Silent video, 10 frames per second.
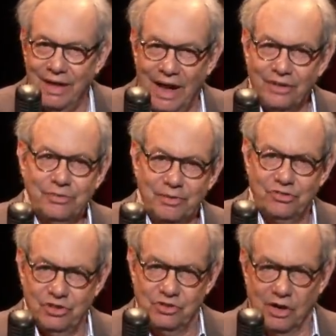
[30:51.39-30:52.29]
How somebody
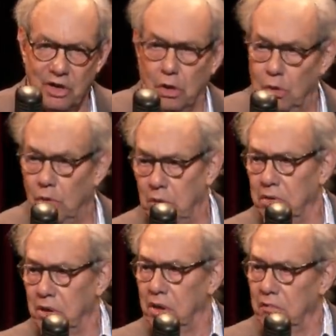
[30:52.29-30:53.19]
sit there, well, we're
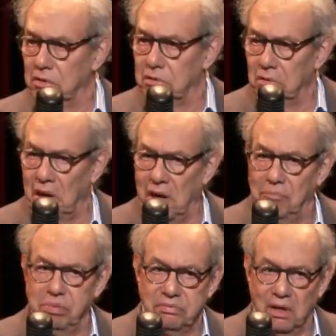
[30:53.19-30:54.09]
going to give you
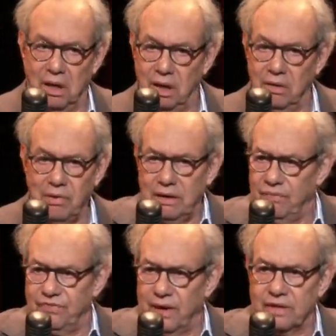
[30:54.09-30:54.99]
2.5%. How do you
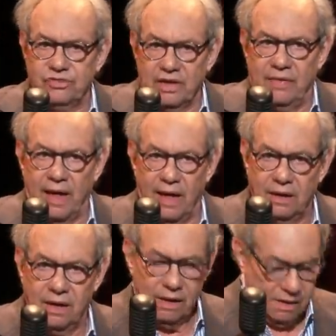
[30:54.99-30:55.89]
fucking say that?
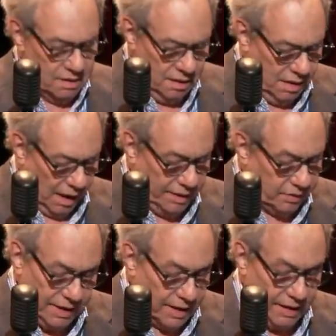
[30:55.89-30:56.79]
I
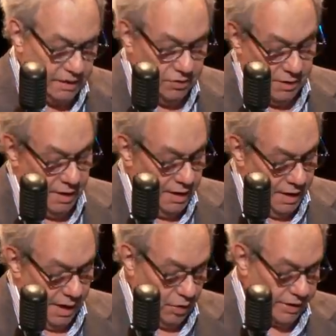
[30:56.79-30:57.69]
don't get how you do it.
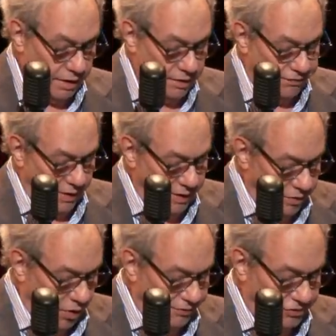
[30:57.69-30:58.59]
I work in the front
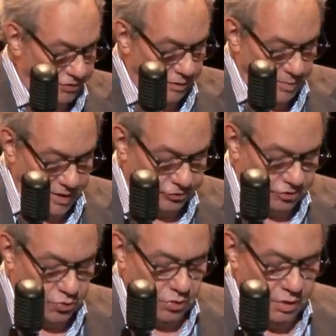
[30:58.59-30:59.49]
office of a middle
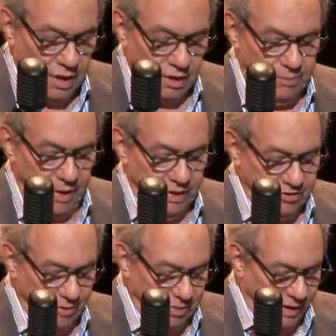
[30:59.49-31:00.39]
school. The parents
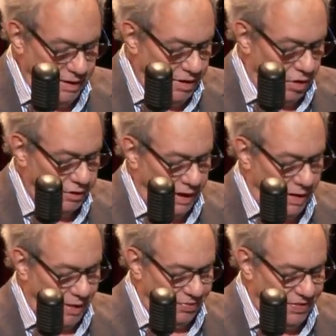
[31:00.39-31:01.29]
complain to me all day
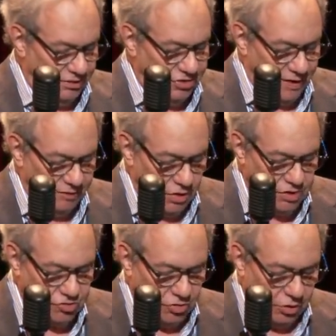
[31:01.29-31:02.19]
about things I have no
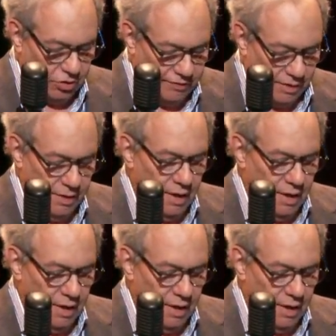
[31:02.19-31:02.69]
control over.